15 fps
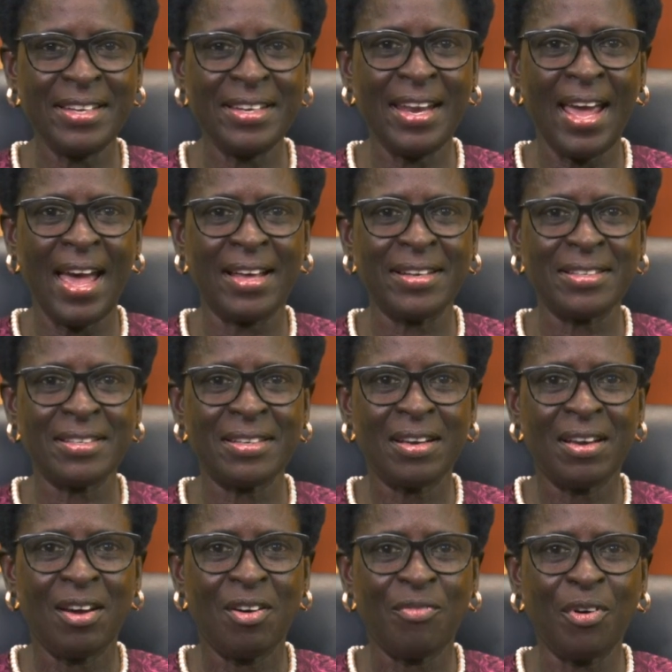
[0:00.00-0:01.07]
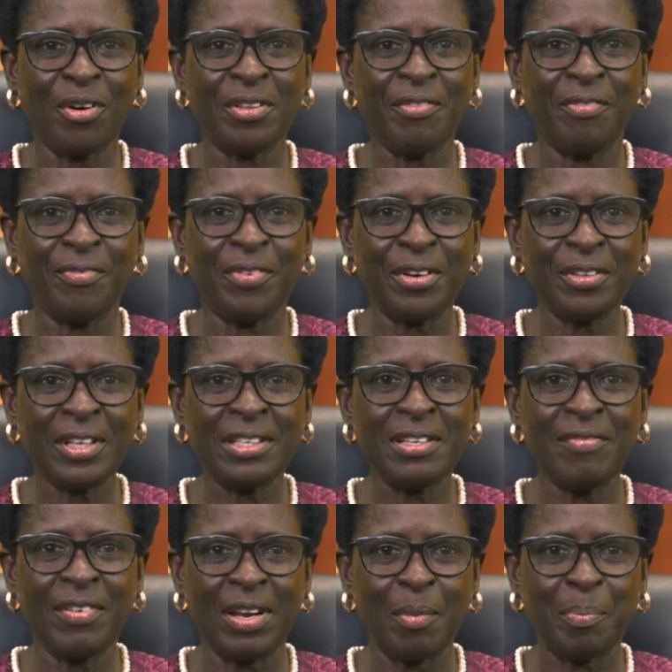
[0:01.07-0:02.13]
in hand for the further
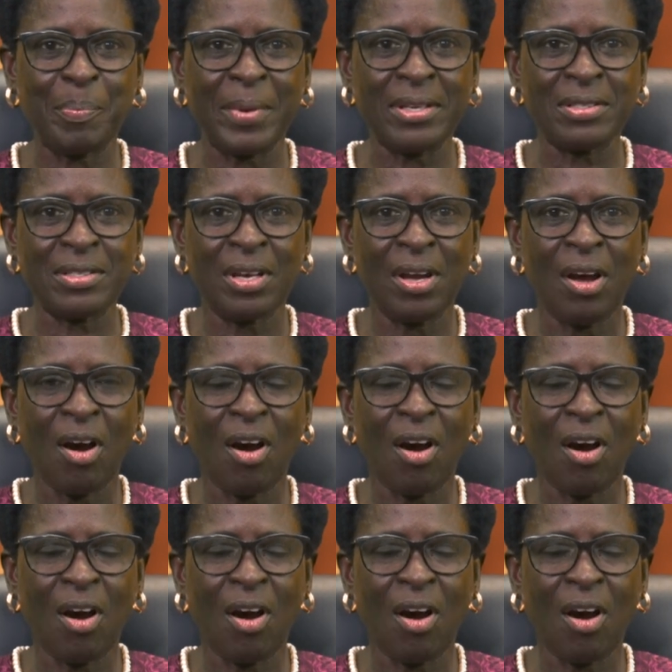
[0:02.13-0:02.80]
development